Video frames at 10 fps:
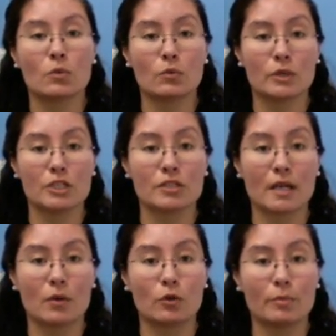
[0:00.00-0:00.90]
which
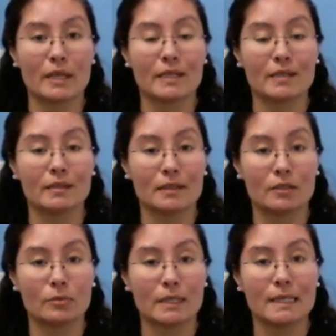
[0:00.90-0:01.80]
that will make it a
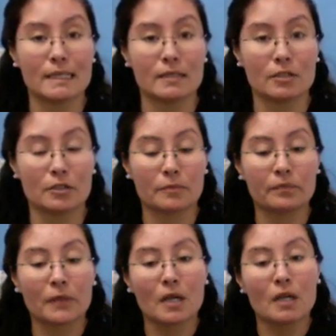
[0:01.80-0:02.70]
little bit easier.
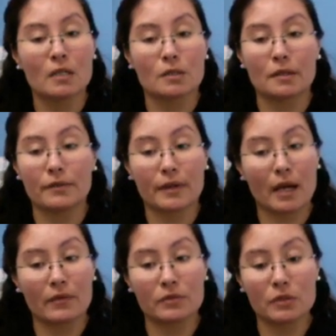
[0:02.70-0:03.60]
So if I
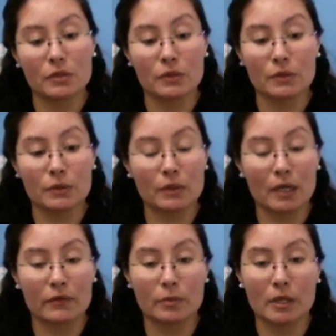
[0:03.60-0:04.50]
have to
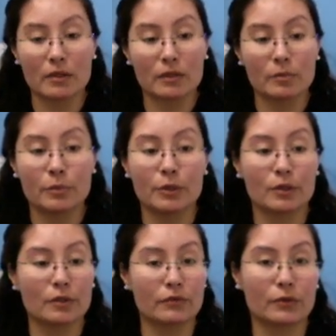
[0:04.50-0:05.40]
be on the
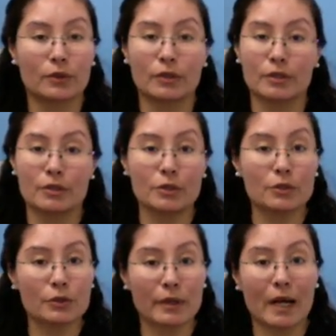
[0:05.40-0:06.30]
computer for
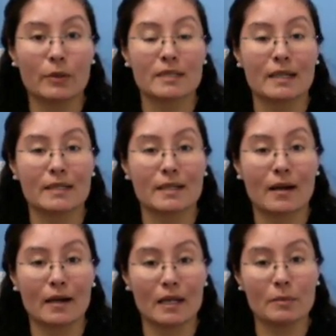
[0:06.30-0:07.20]
2-3 hours at a
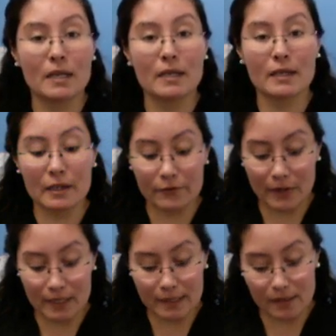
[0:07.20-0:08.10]
time. If
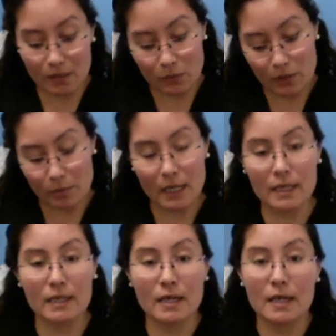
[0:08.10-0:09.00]
I sit with
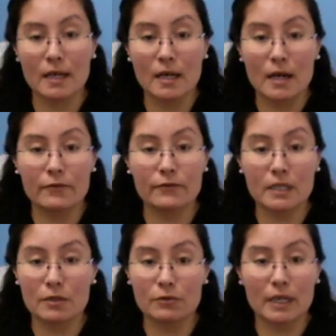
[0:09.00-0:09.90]
my
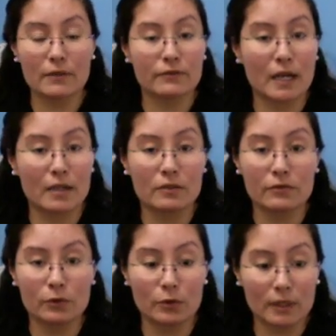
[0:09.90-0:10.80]
feet right flat on the
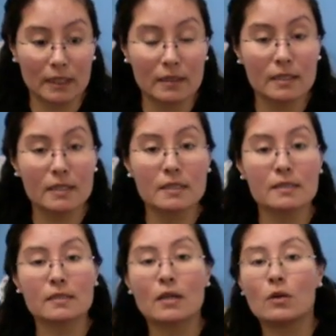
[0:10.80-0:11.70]
floor like
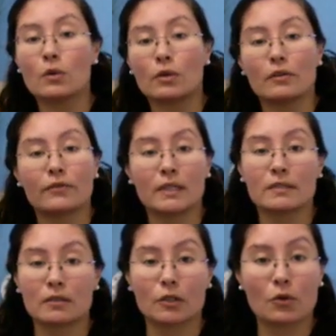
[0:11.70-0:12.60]
this, or if I start